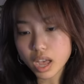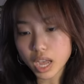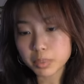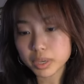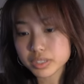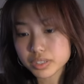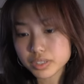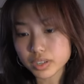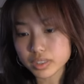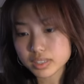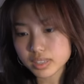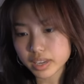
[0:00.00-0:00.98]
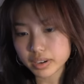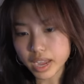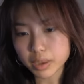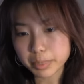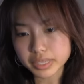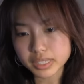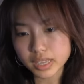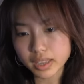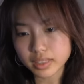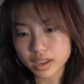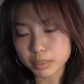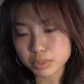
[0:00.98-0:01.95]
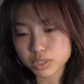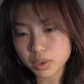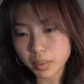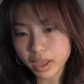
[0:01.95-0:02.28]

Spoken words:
I want to start this letter out by saying that I'm so